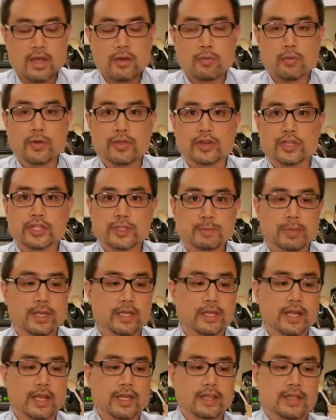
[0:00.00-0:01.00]
When they're
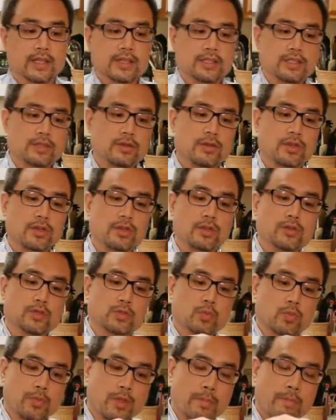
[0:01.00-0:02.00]
split like this, you can
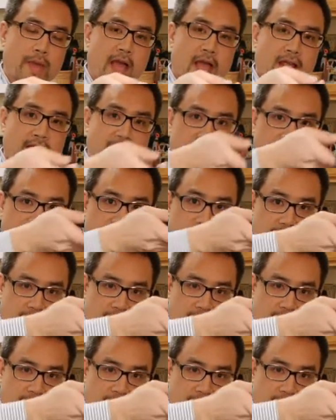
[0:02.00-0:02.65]
use the back handle